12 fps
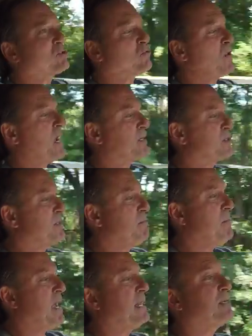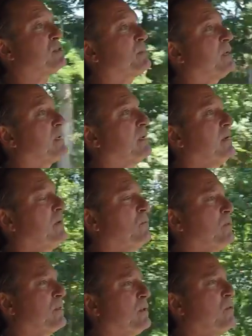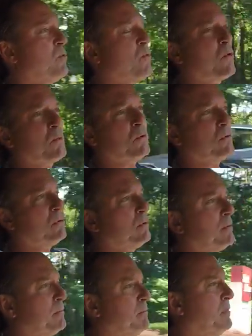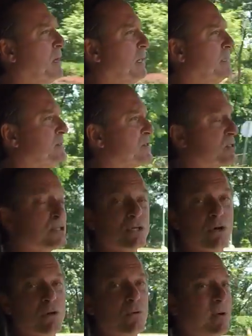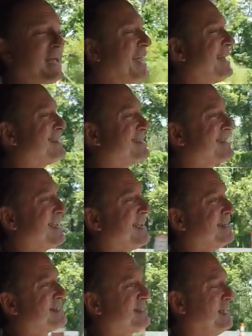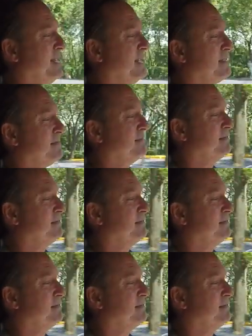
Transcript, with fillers: traction management with a normal mud, snow, and sand setting.